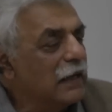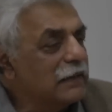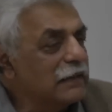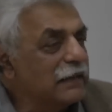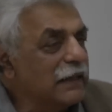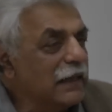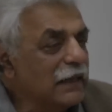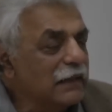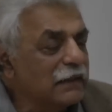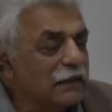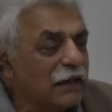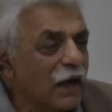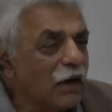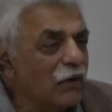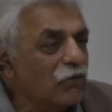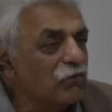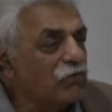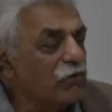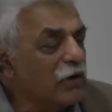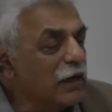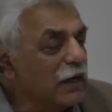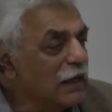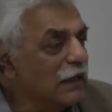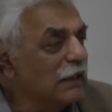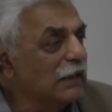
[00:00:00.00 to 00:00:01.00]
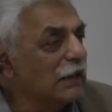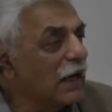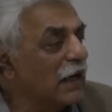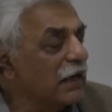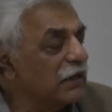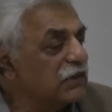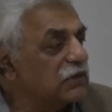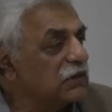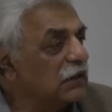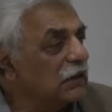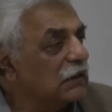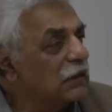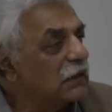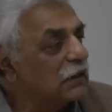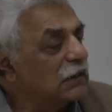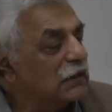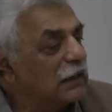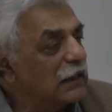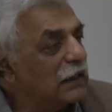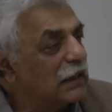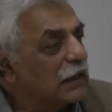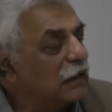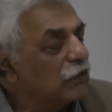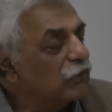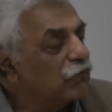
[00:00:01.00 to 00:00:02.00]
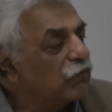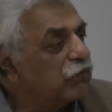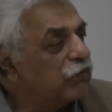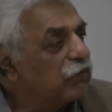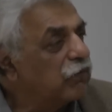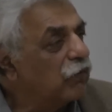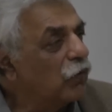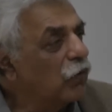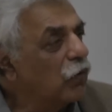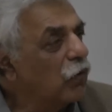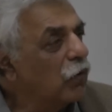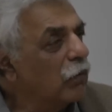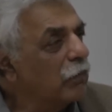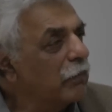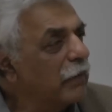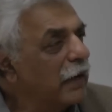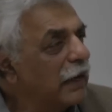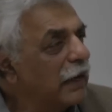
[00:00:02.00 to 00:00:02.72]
they are now realizing that they can form